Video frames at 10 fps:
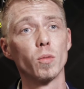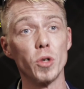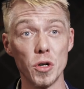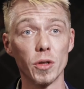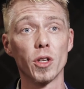
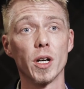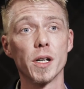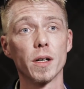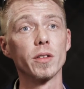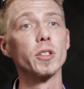We're not there
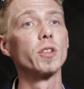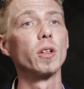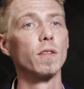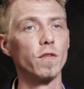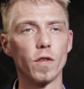yet. There's
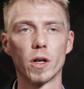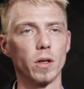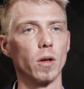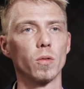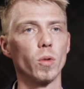still a very
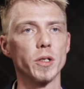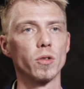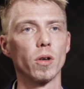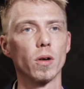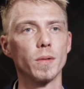long way to
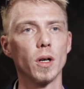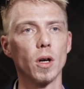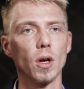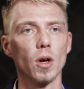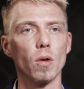go.
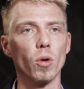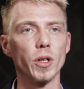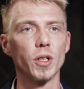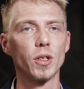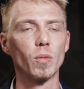
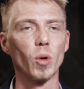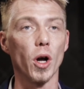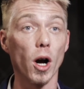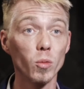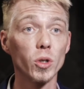What
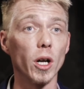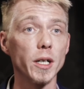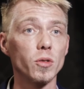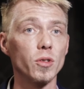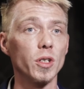I would
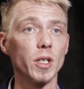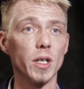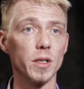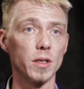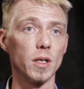like to see
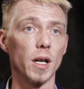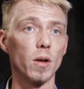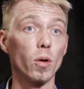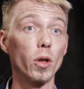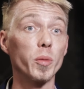is that
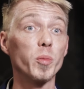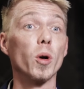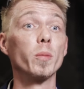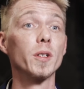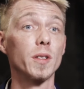all the
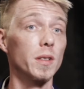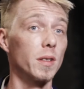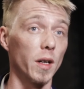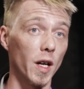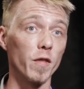promises
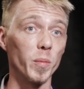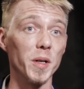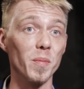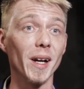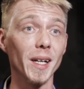that have
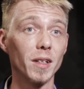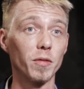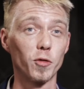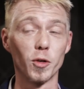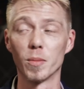been made
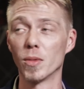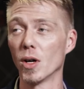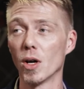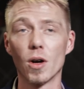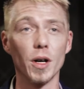from
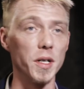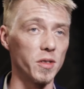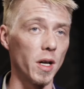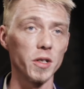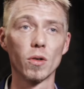
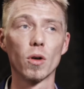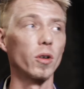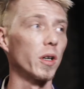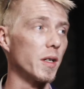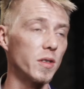international
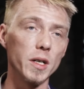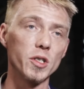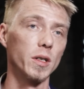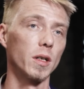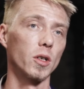
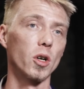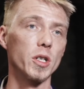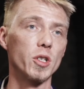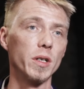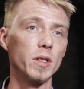organizations and
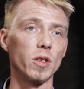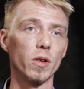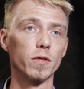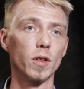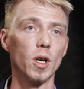countries of
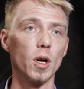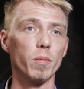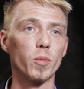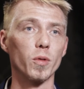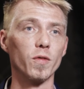
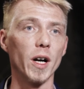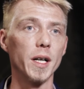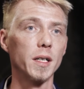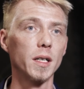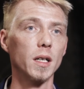
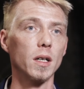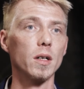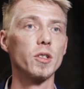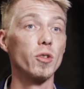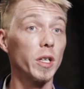providing
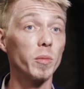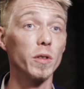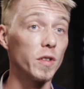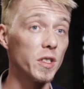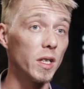treatment
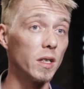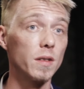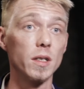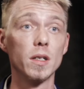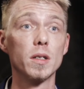
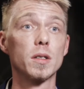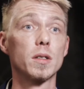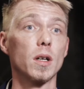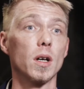facilities,